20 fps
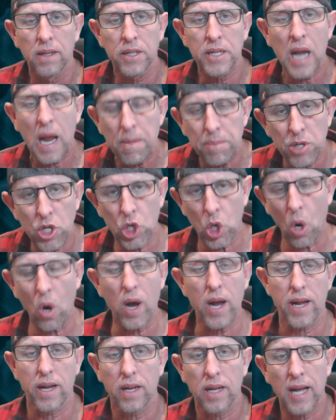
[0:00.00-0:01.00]
don't be
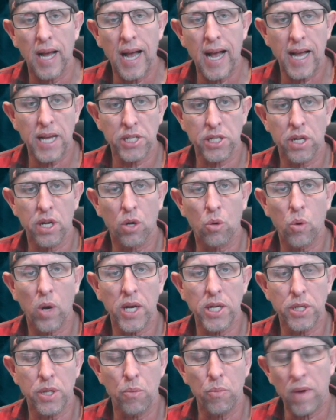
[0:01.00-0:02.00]
shy. Ask a
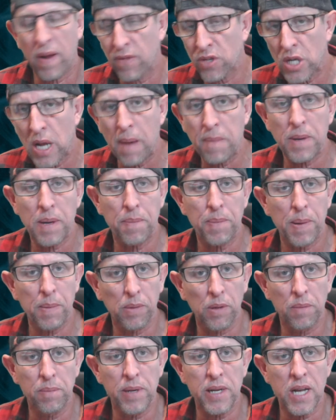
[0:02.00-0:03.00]
question. We have so many
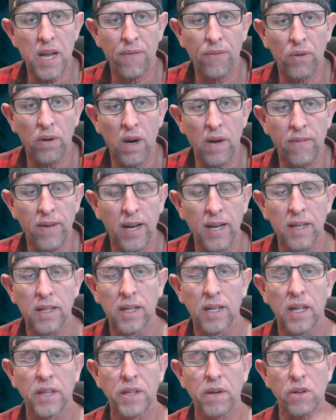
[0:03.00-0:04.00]
people that have been here forever.
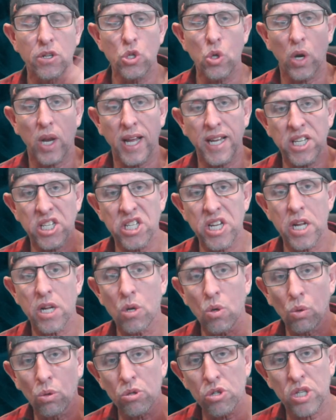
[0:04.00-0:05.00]
There is not a
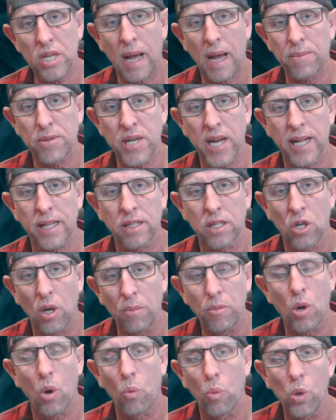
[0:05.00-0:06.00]
single subject that
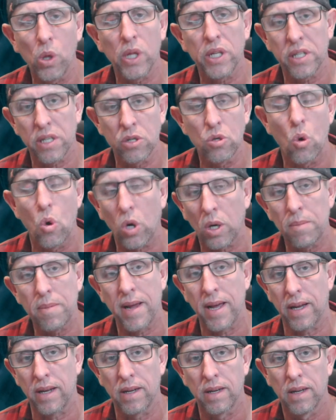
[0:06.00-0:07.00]
I'm not willing to talk
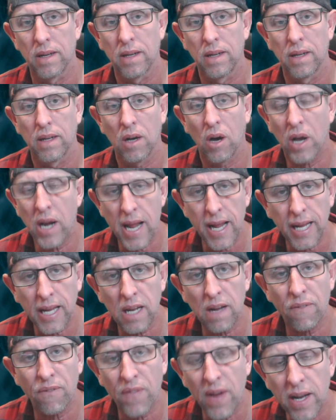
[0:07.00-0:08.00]
about. I don't
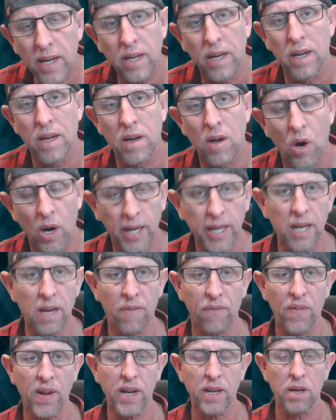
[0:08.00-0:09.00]
get offended. I get
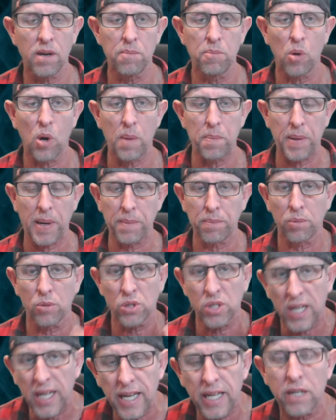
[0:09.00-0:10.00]
offended by
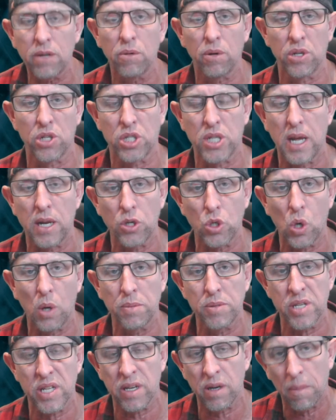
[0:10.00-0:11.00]
people's ignorance,
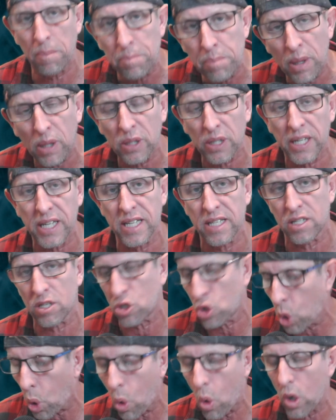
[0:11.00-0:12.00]
sometimes their ability to
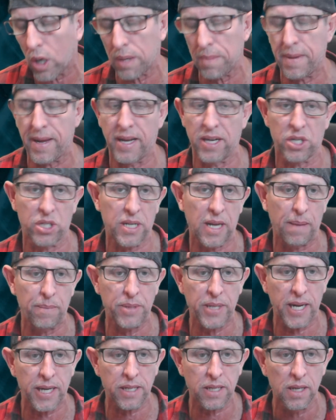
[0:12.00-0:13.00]
talk about a
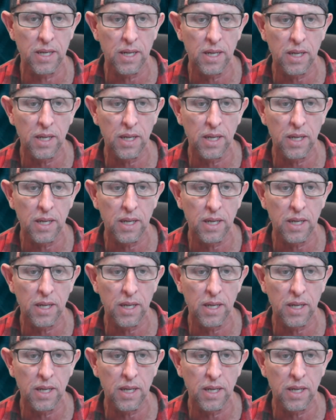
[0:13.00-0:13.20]
subject